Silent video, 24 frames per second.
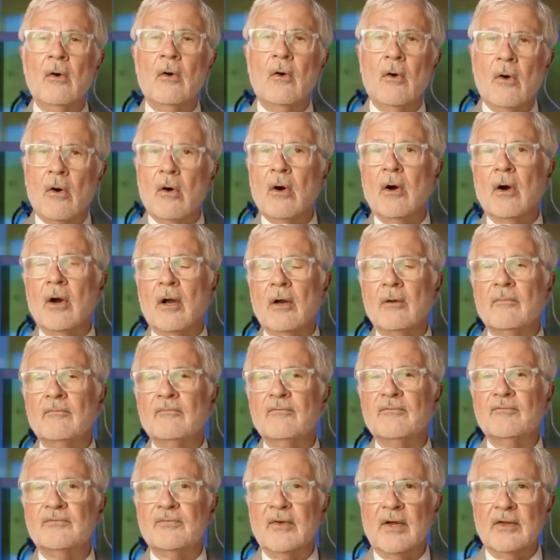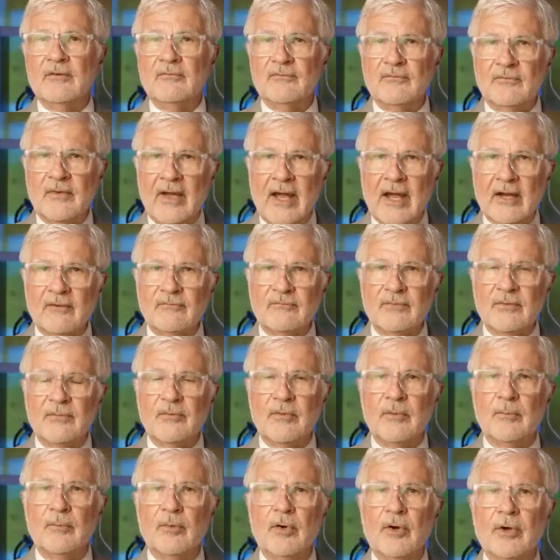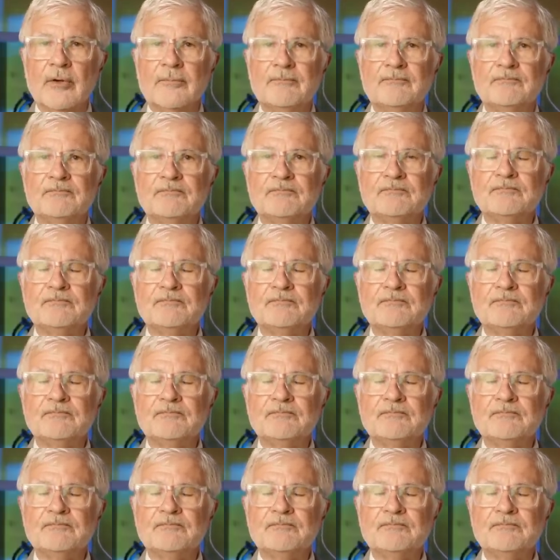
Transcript: Or, fun fact from the book,